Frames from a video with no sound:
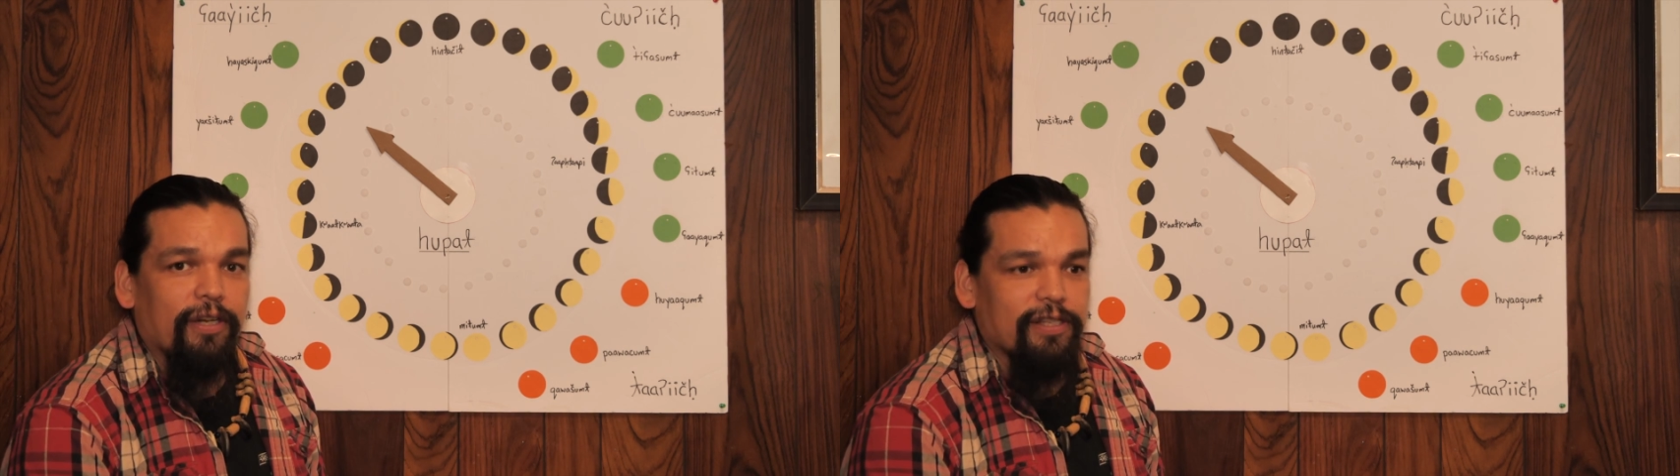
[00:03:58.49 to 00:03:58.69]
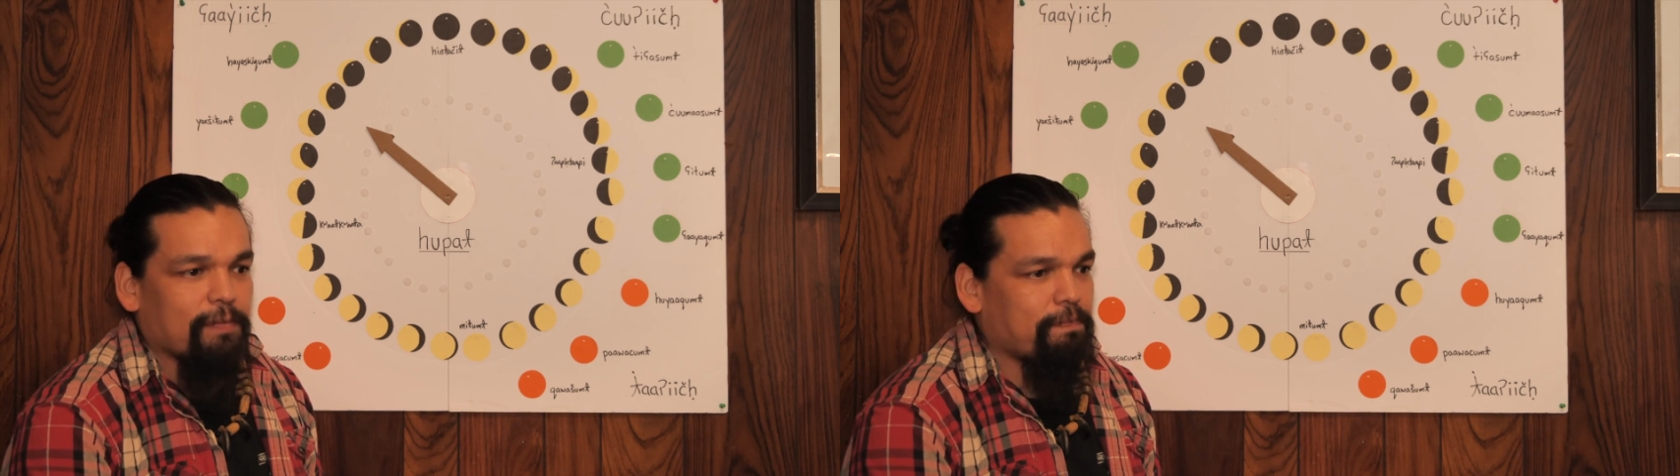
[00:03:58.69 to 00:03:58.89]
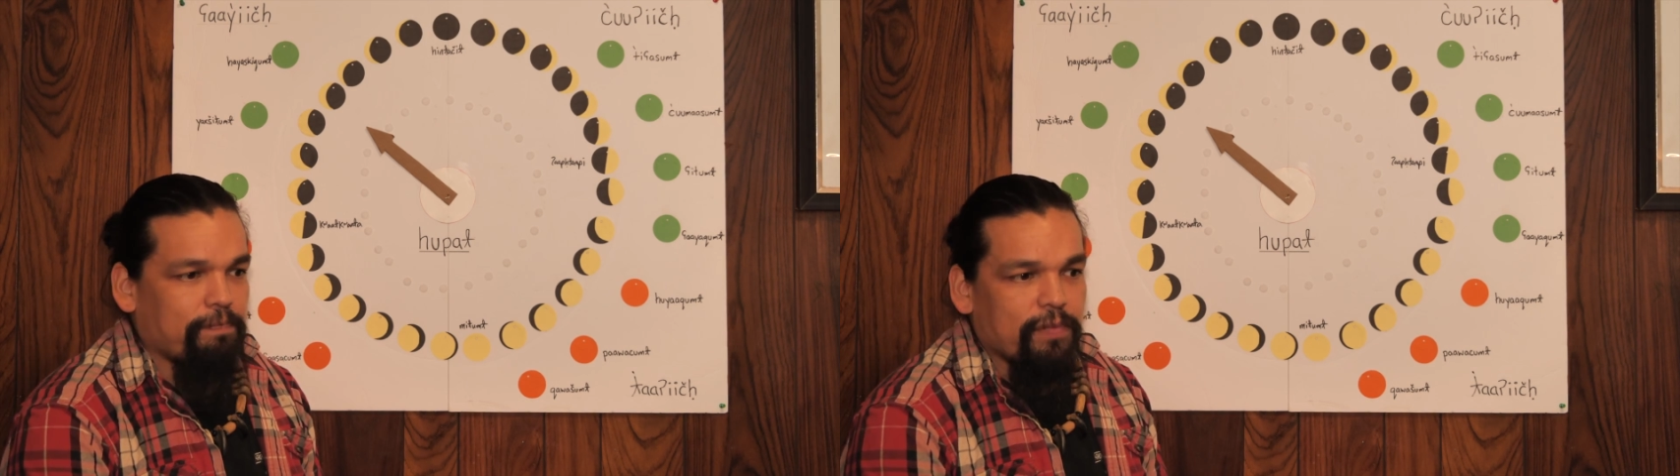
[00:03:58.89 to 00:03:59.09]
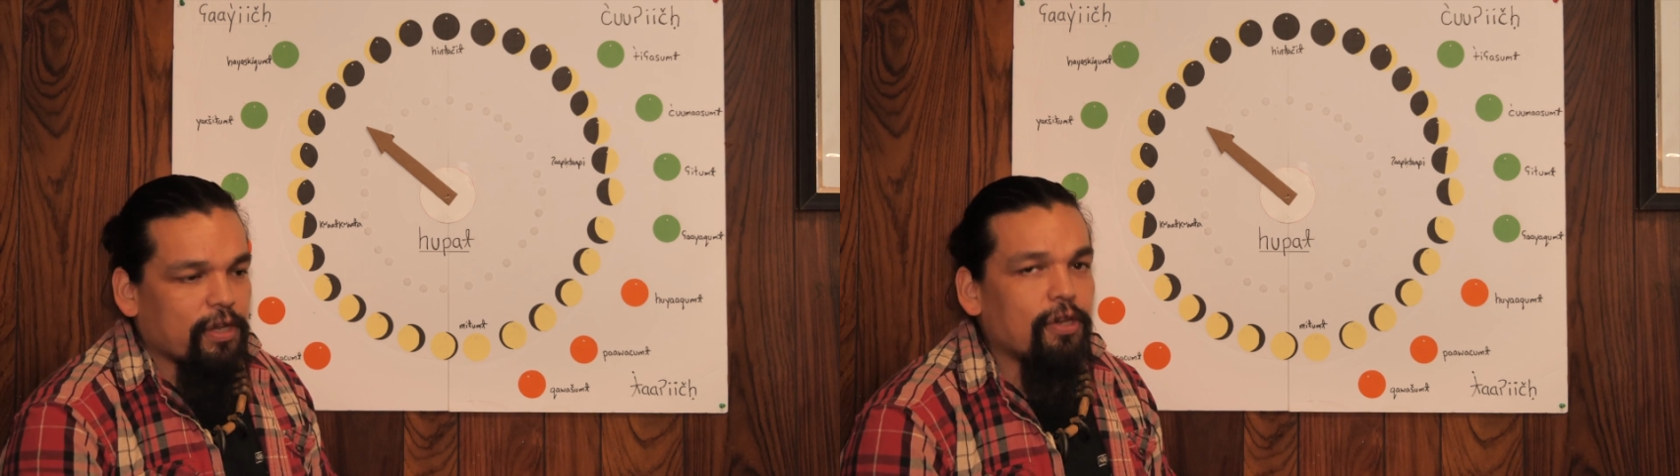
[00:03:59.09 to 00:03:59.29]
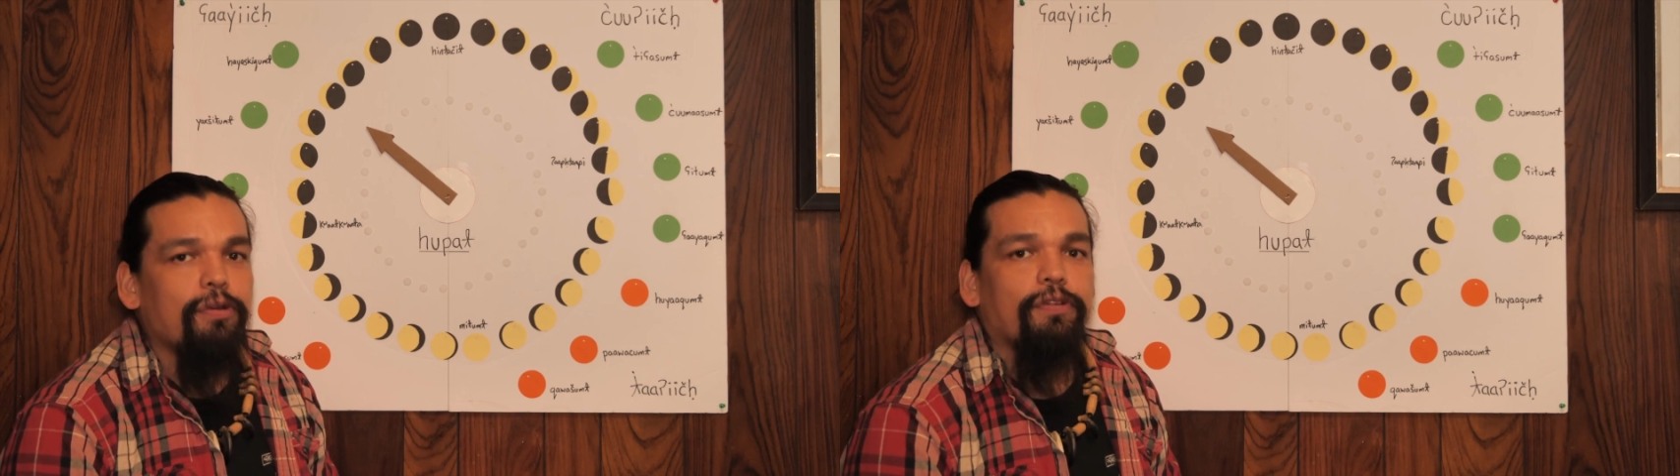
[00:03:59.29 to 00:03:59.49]
and it's
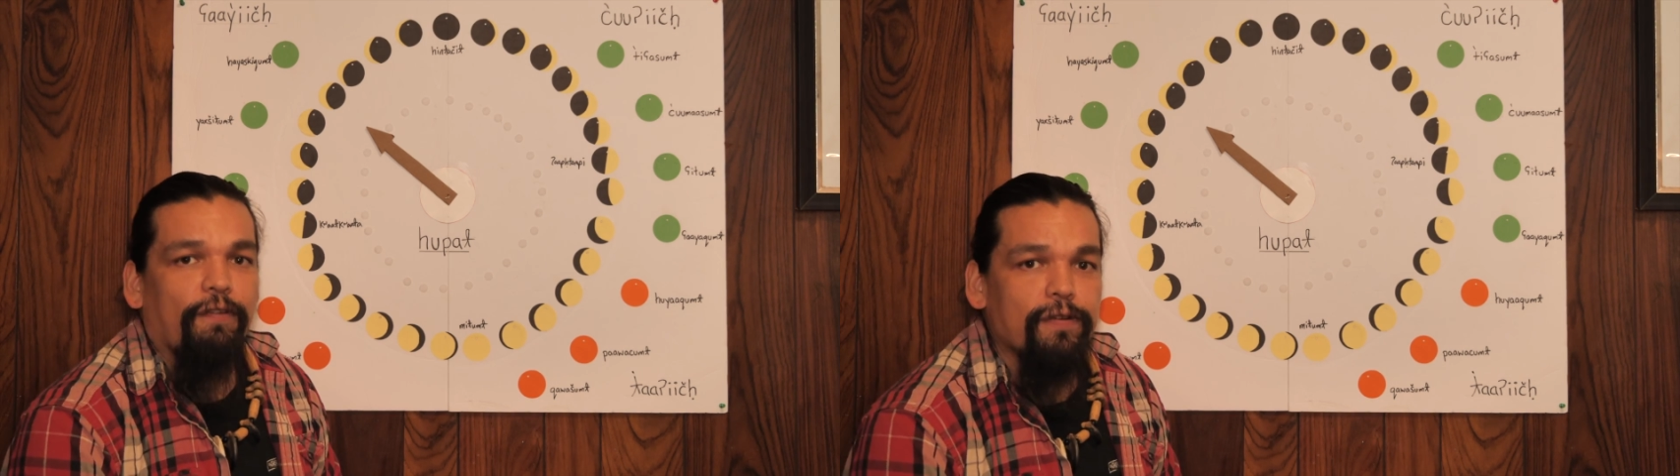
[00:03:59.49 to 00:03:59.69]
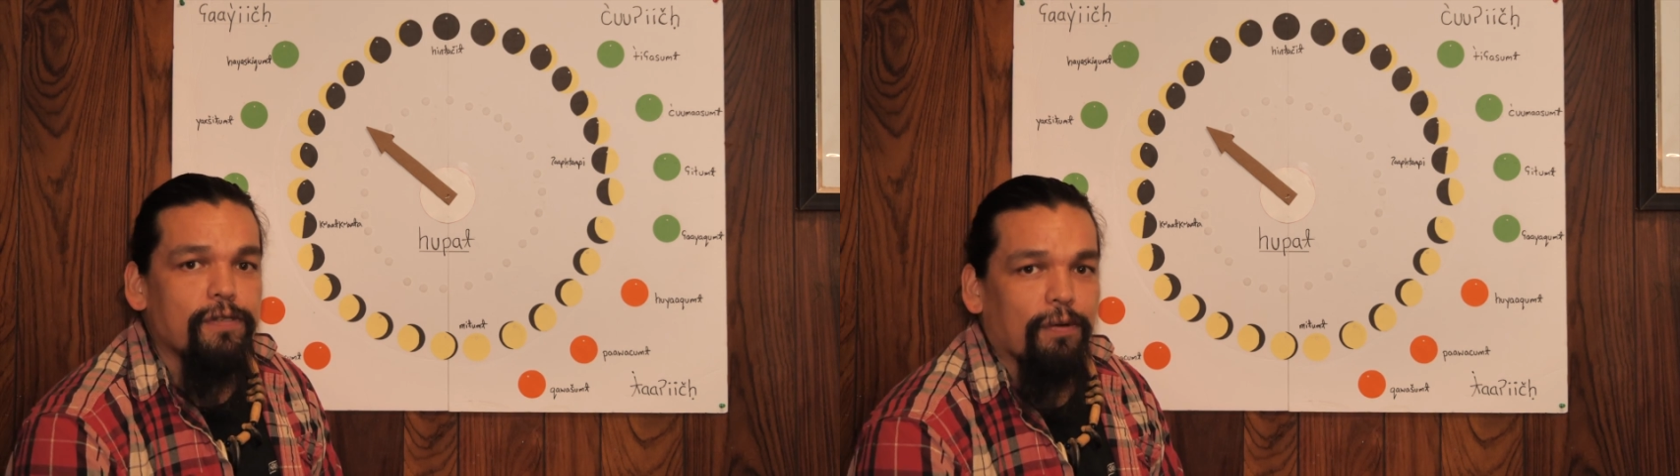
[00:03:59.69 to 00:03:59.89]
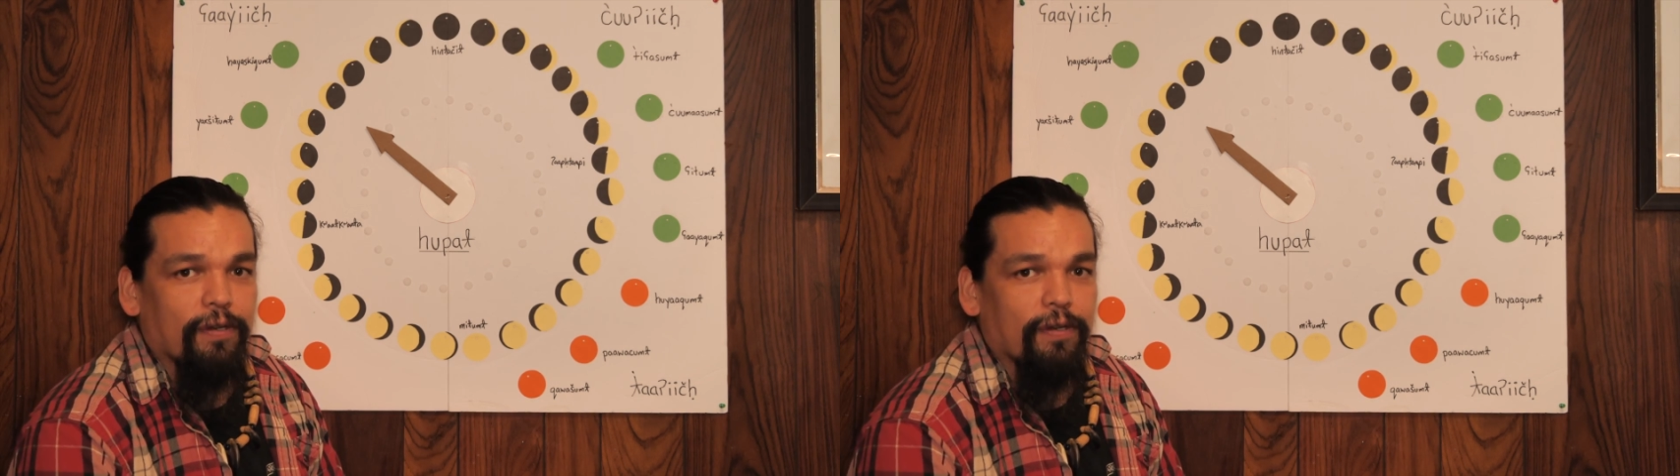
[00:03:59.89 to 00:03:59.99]
a huge food